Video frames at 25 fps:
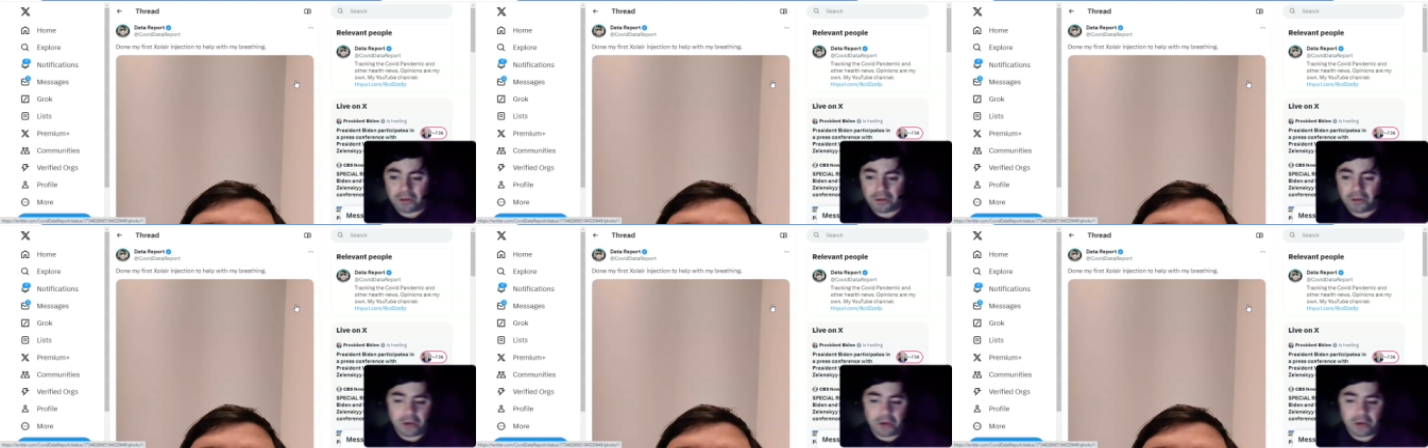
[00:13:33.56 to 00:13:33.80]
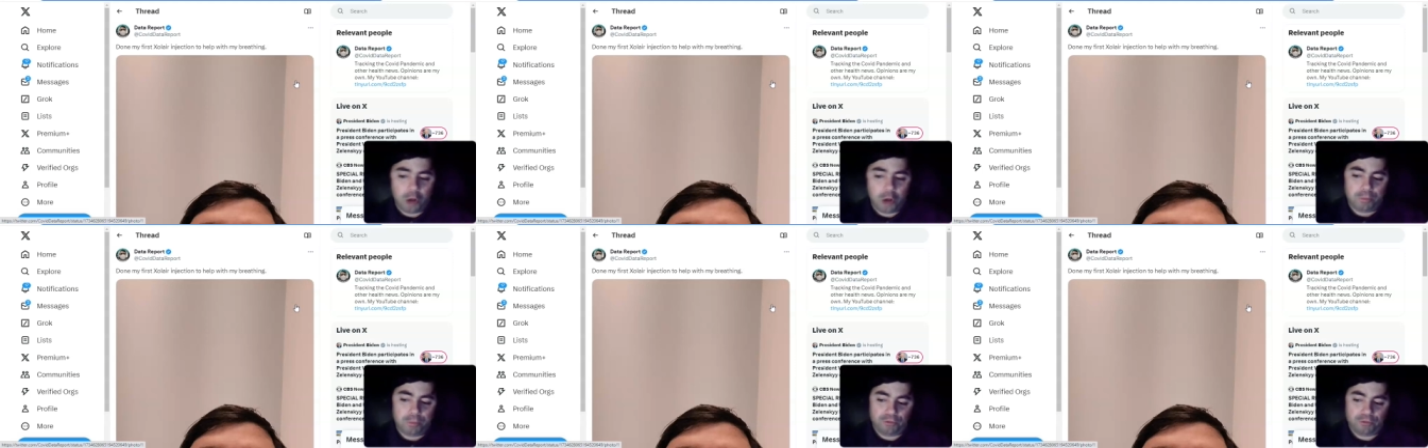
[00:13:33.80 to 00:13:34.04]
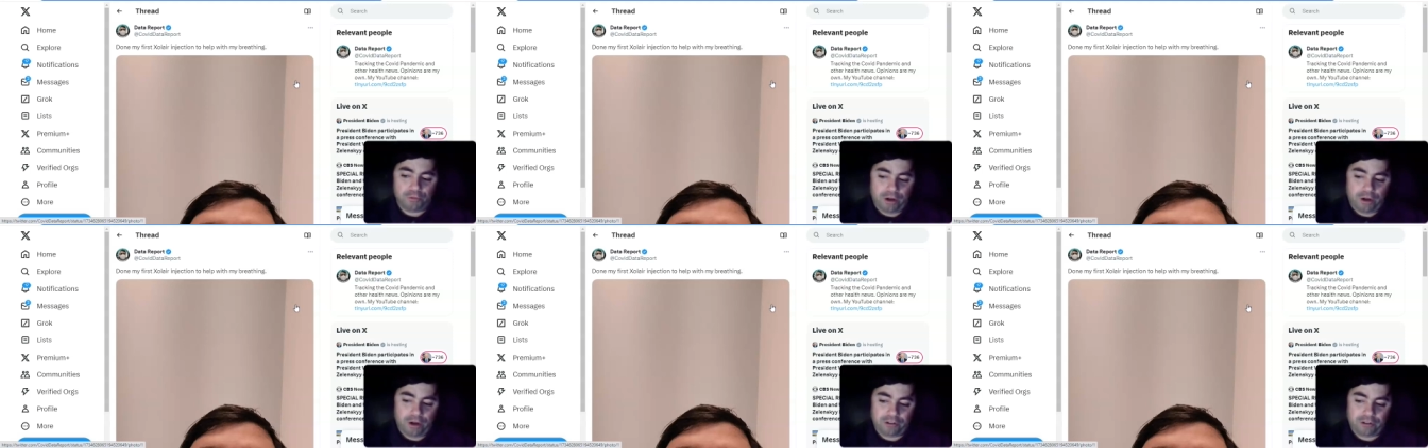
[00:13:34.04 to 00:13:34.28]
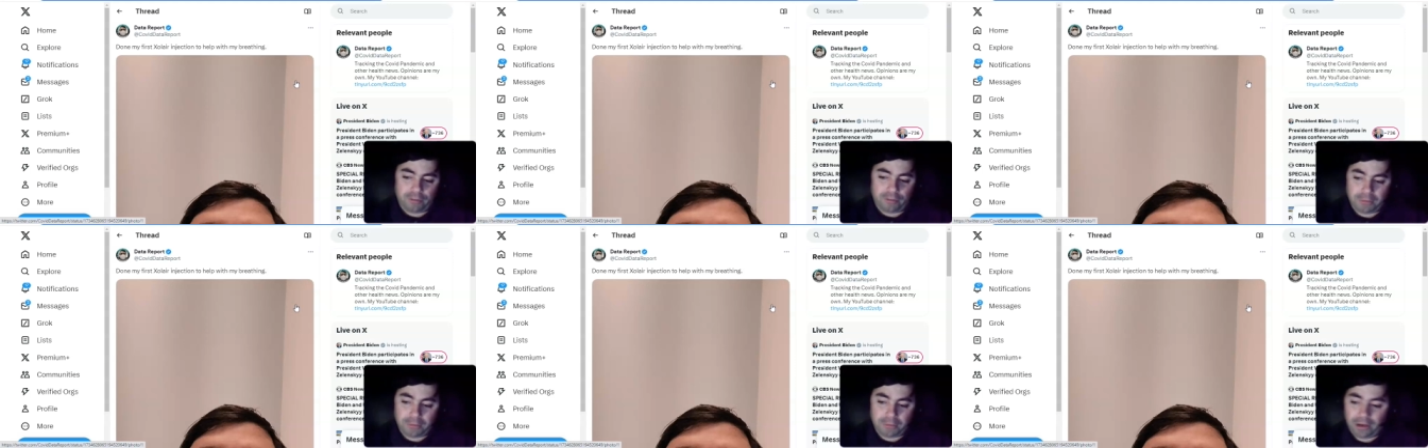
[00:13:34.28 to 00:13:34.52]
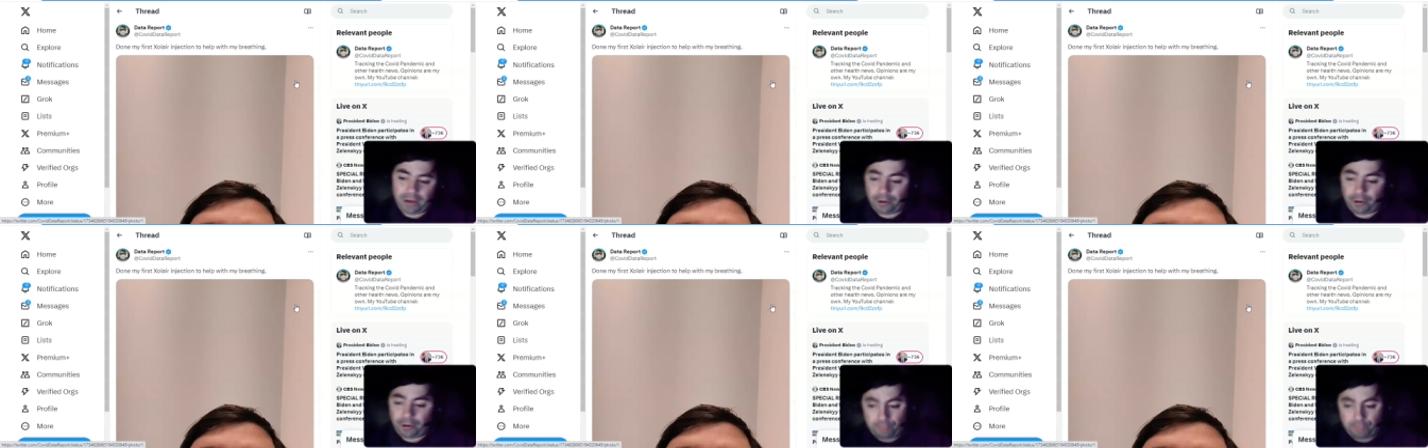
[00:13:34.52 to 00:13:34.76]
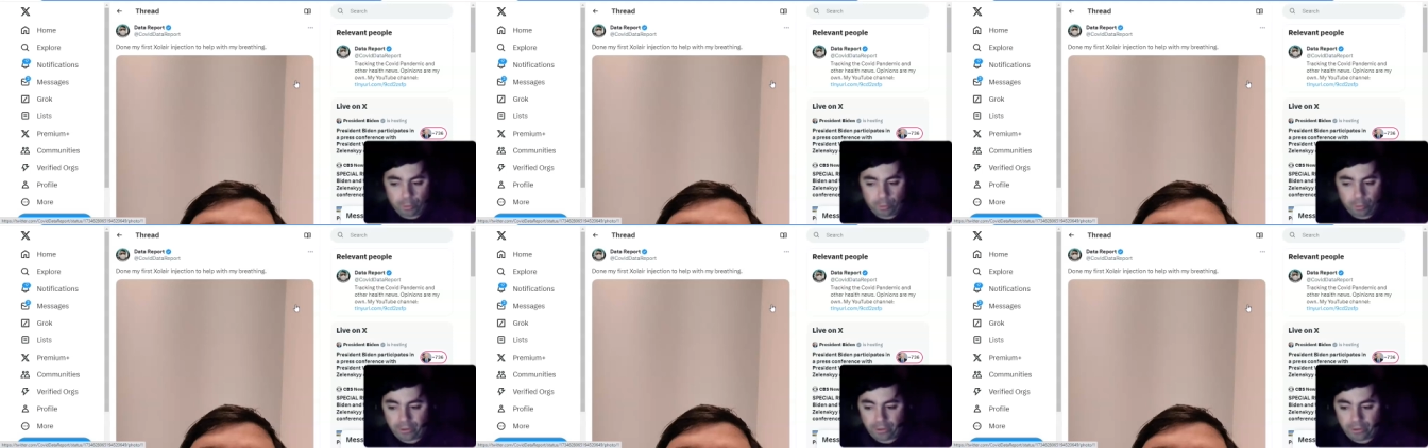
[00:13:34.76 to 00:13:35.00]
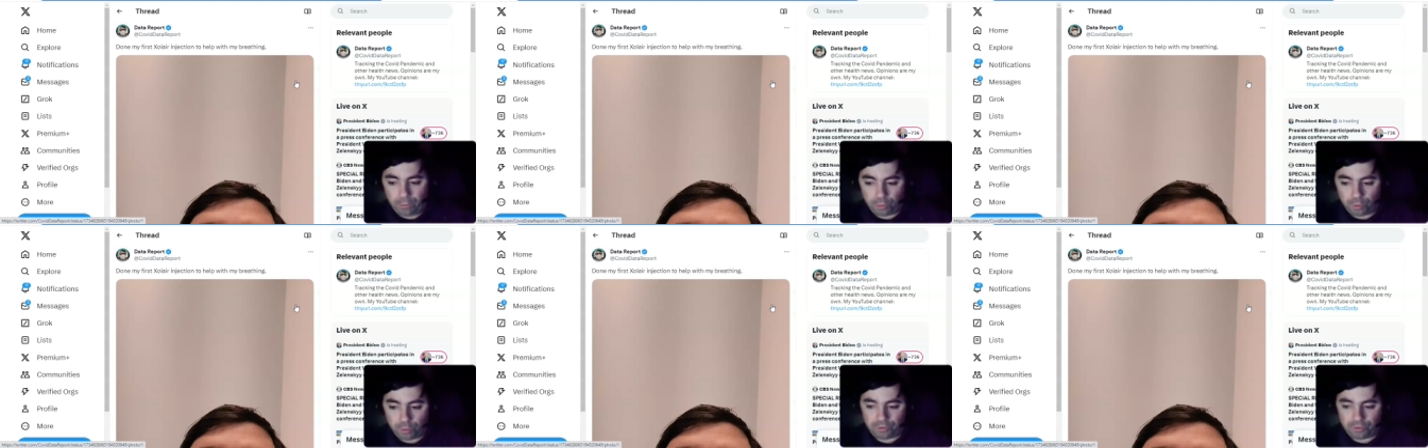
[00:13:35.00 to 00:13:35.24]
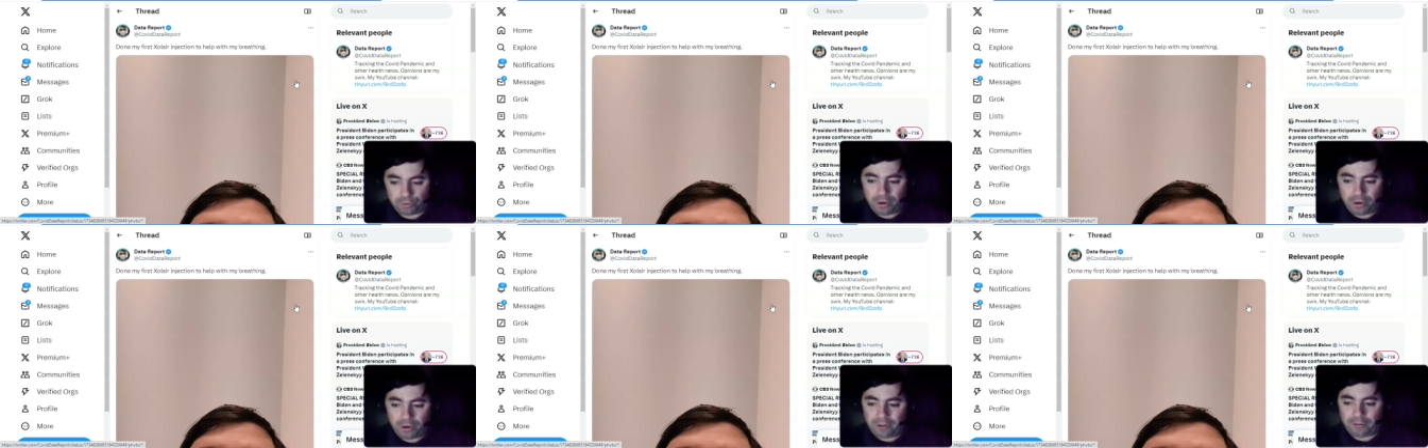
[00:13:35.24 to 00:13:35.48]
nope, try something else, well, then we'll
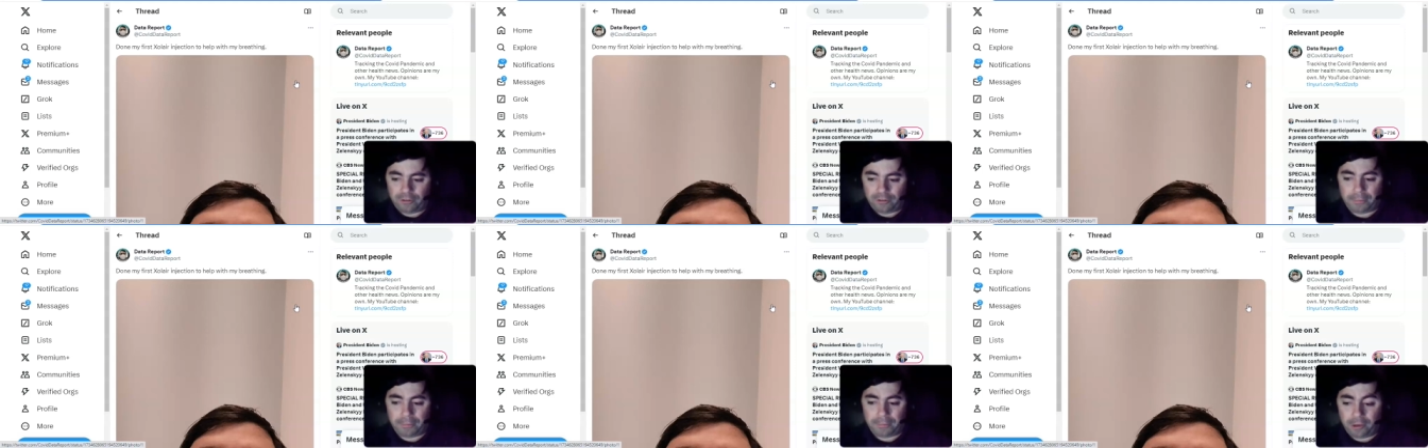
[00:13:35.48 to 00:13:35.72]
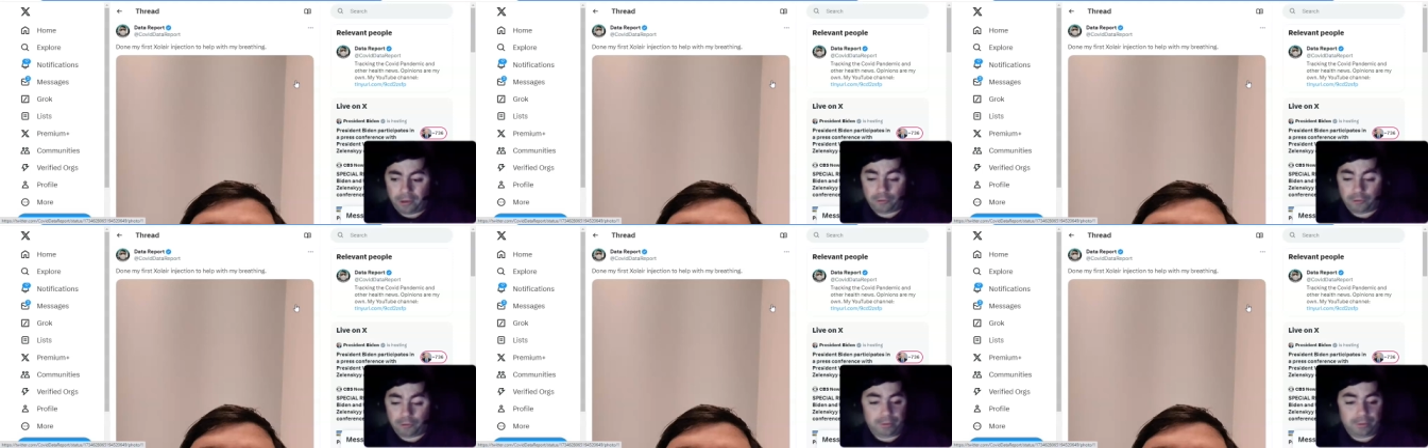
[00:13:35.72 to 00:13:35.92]
try something else.